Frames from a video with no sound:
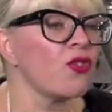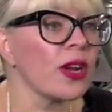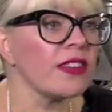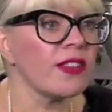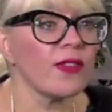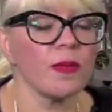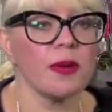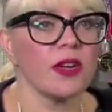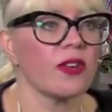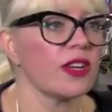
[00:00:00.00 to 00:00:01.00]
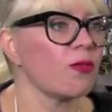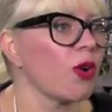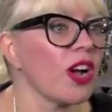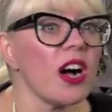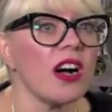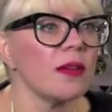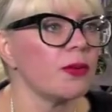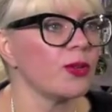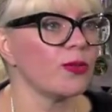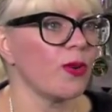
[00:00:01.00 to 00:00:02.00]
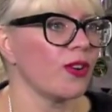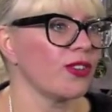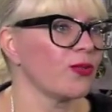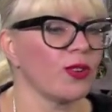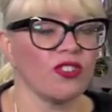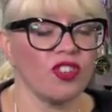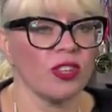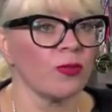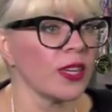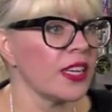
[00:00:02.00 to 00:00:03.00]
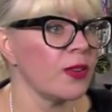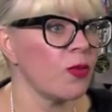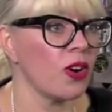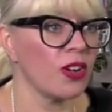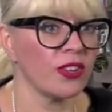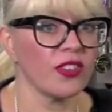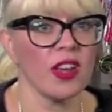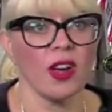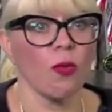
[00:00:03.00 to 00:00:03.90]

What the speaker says: Drinks of the period, what a highball was, what a gin ricky was,